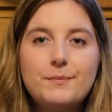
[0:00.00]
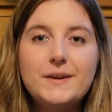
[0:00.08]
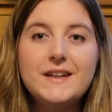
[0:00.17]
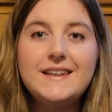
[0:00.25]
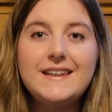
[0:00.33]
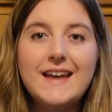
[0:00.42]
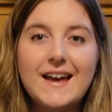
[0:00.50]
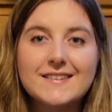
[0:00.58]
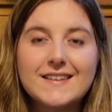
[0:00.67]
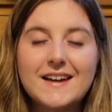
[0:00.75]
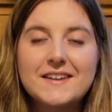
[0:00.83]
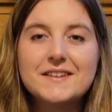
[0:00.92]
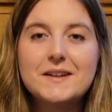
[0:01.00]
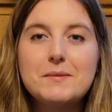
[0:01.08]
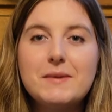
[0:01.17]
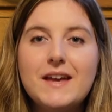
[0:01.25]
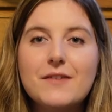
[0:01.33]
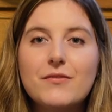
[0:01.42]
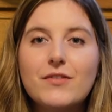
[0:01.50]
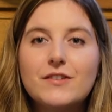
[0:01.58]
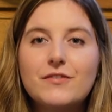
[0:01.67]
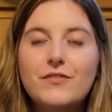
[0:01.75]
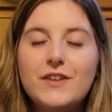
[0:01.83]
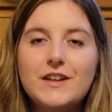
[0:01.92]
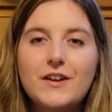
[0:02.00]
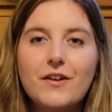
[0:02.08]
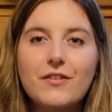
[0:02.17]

But yes, that is going to be it for this video.